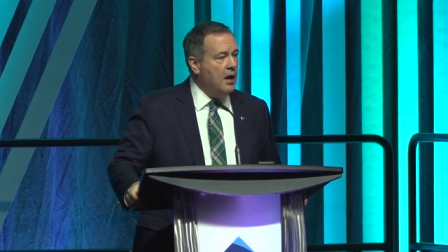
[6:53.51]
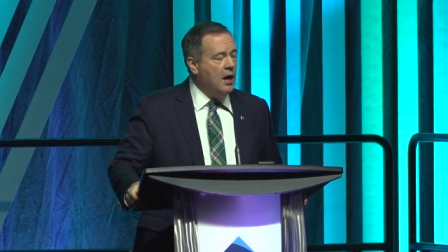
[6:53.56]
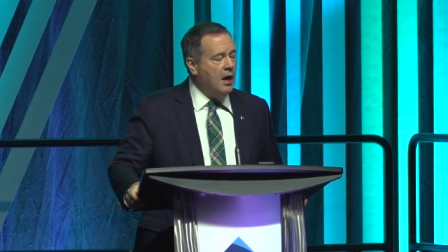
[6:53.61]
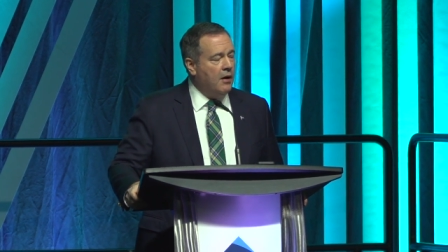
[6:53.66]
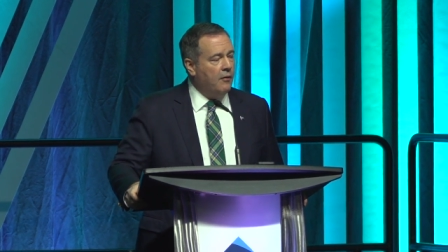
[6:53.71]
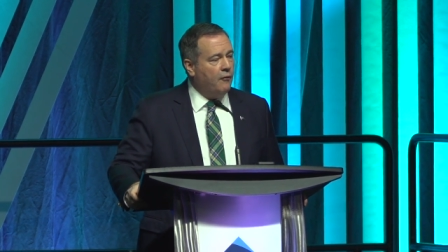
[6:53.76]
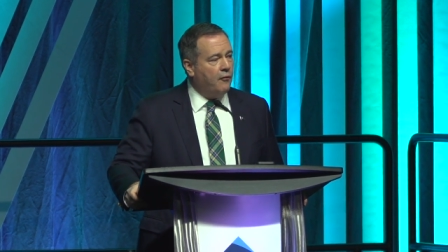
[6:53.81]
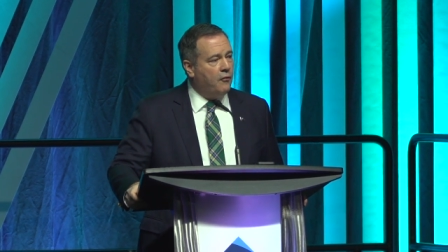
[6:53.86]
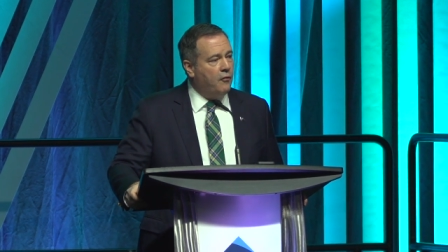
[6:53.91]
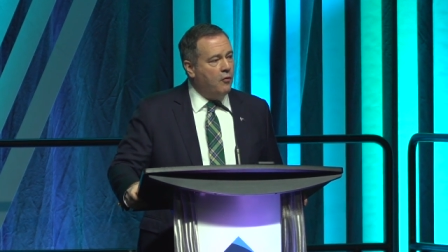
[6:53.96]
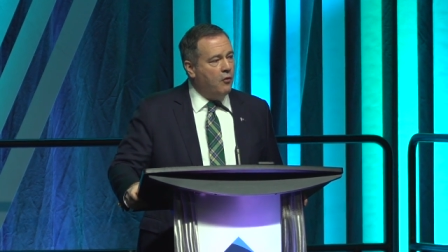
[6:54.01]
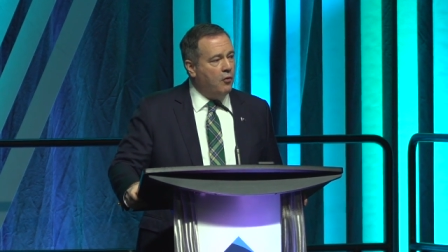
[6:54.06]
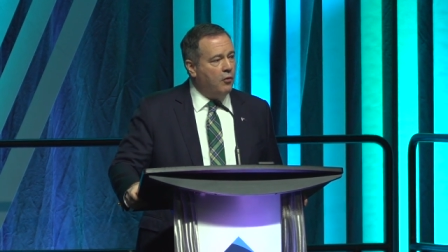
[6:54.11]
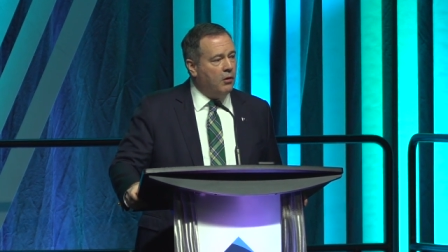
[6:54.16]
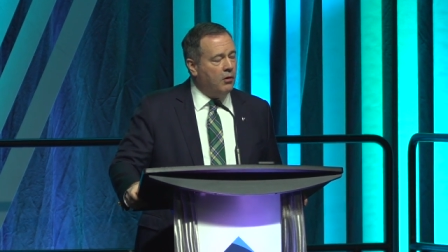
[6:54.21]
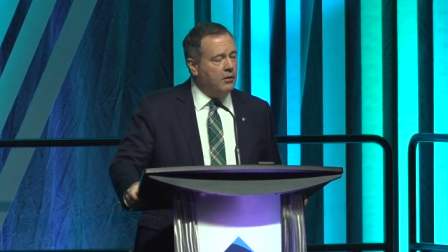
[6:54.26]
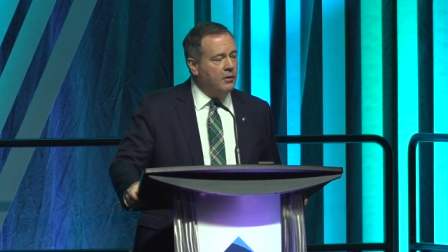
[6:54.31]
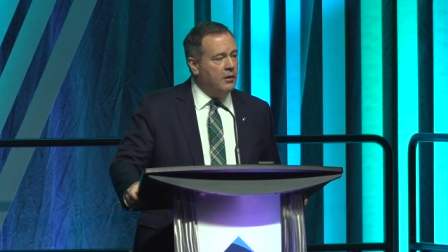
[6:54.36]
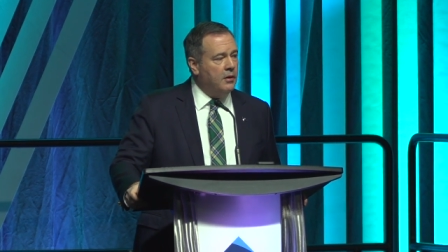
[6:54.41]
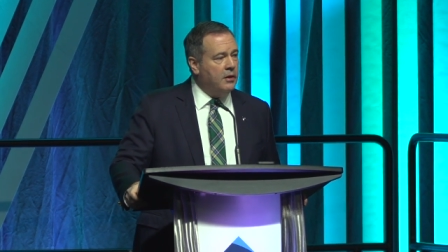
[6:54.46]
uh,
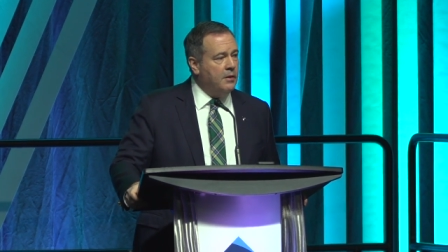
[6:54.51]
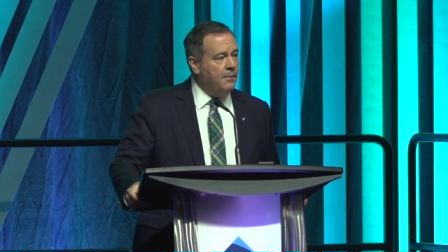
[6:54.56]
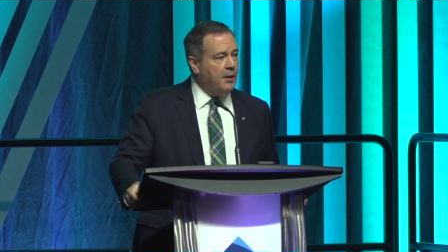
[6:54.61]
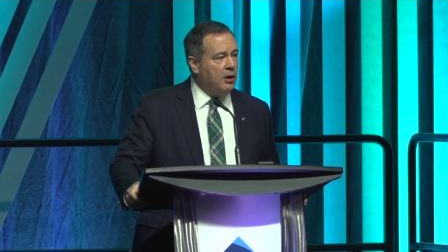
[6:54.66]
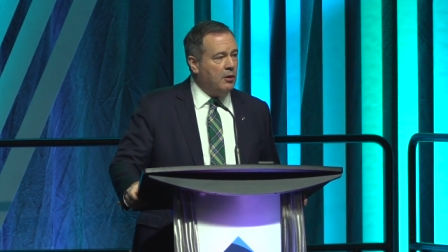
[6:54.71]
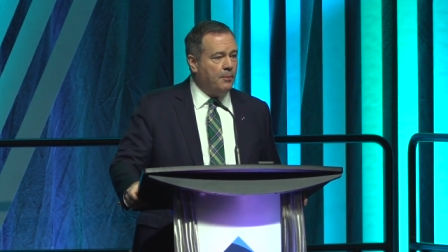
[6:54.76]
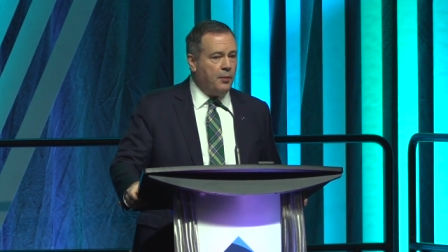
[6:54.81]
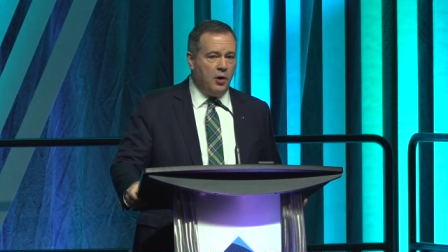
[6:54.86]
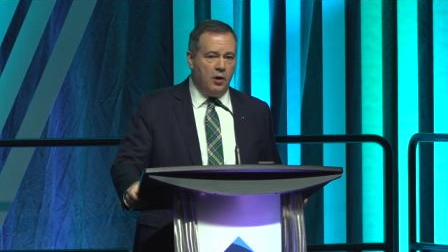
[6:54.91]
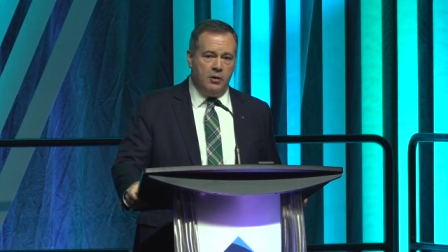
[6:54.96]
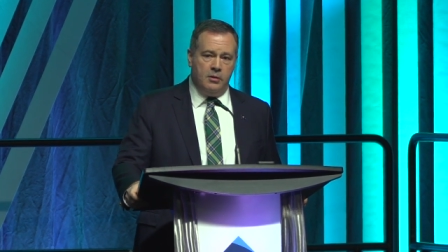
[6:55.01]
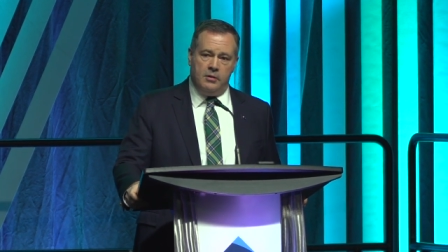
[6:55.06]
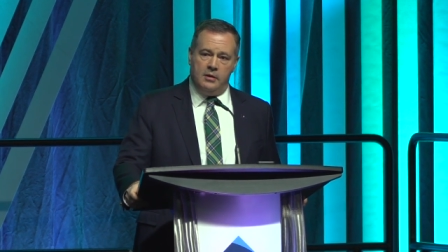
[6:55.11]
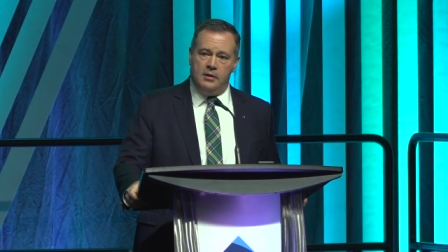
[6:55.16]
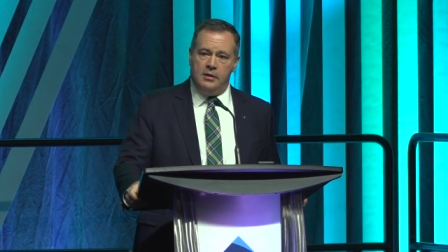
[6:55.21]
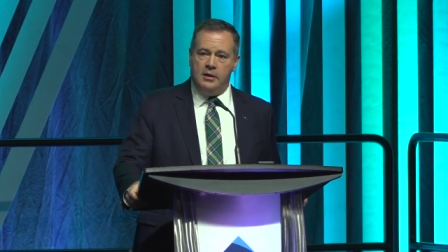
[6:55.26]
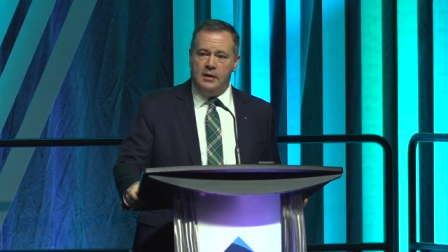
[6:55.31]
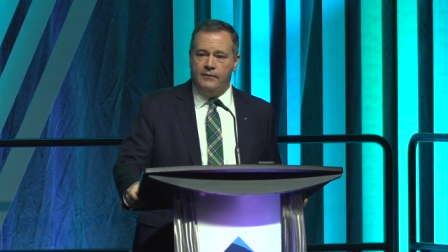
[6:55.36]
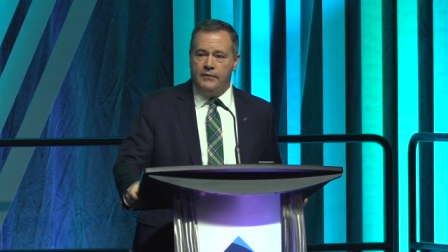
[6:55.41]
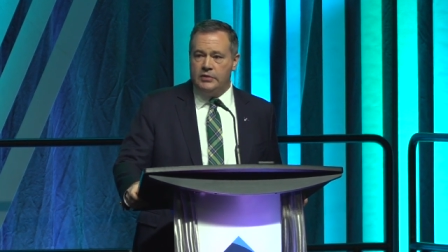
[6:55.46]
for the better part
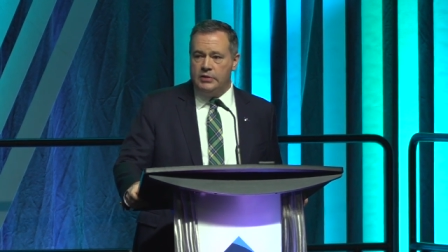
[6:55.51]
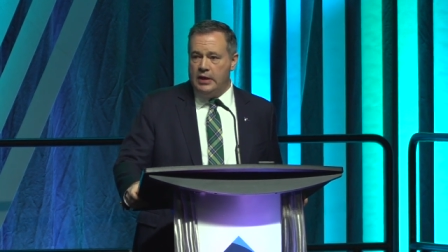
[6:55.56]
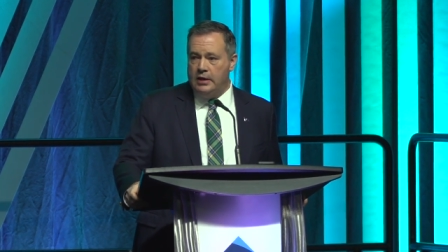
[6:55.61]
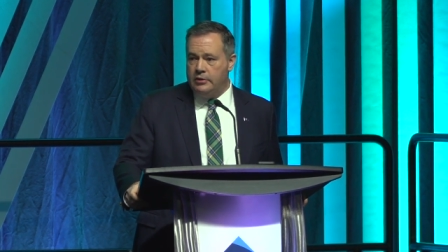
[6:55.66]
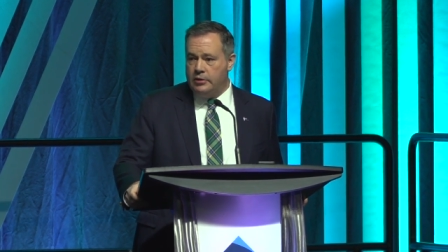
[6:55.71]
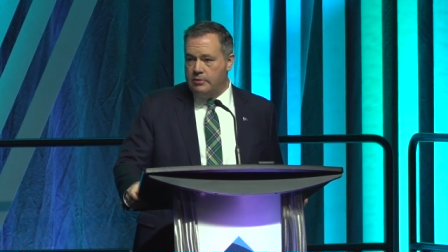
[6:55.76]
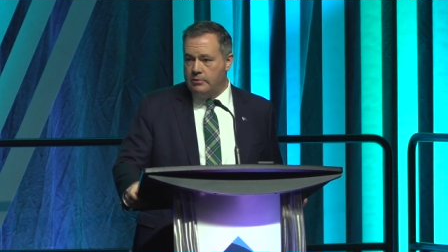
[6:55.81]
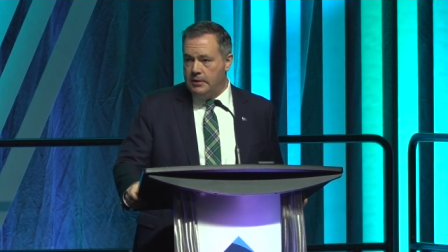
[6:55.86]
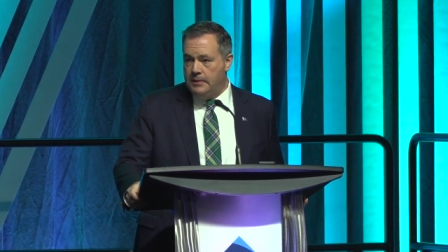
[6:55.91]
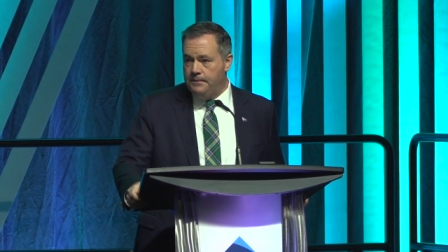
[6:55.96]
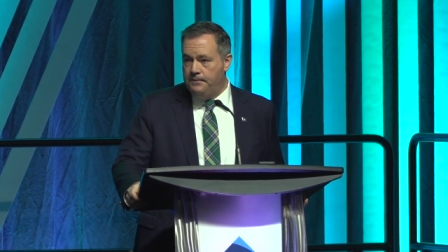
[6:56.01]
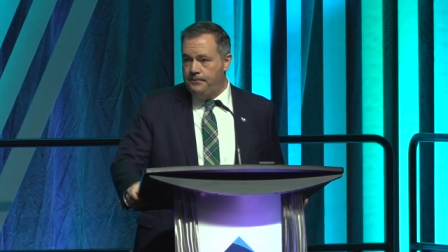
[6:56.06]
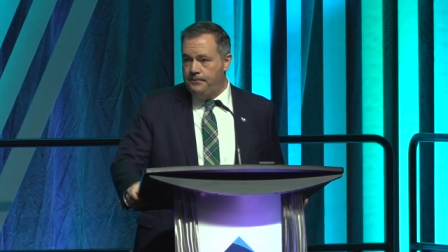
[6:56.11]
of a century.